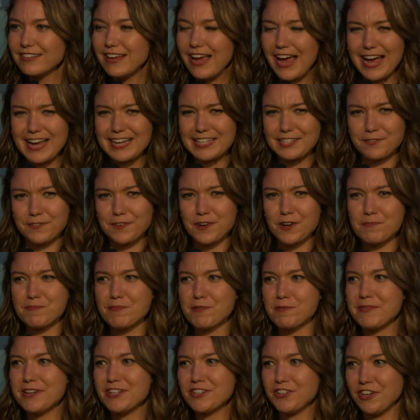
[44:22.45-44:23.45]
Ask for her
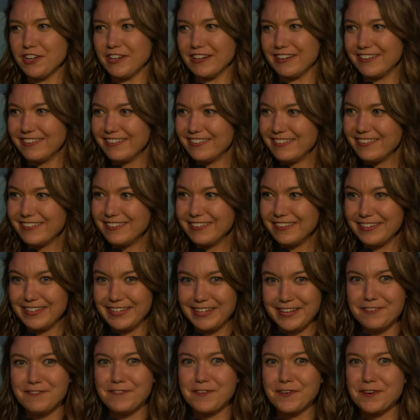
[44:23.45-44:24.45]
permission
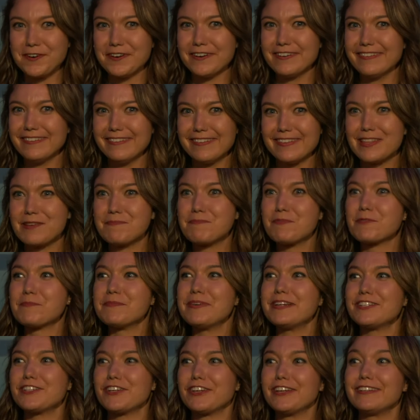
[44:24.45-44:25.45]
give her the
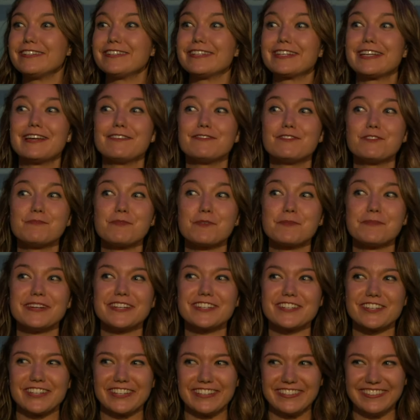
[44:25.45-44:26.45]
permission to give you
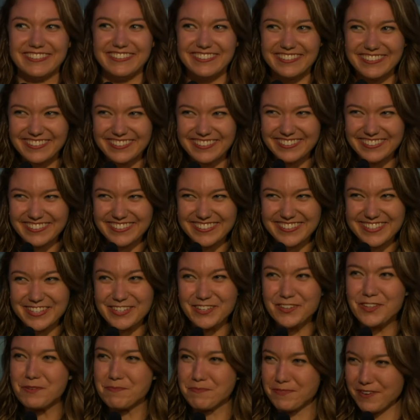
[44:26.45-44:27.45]
permission to
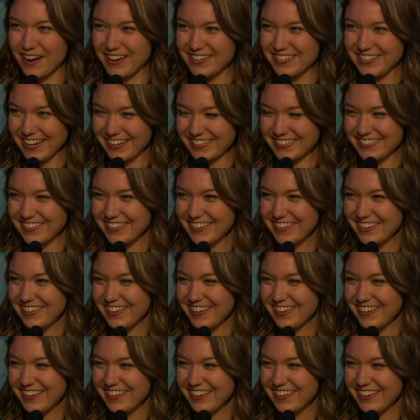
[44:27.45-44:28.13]
do the project.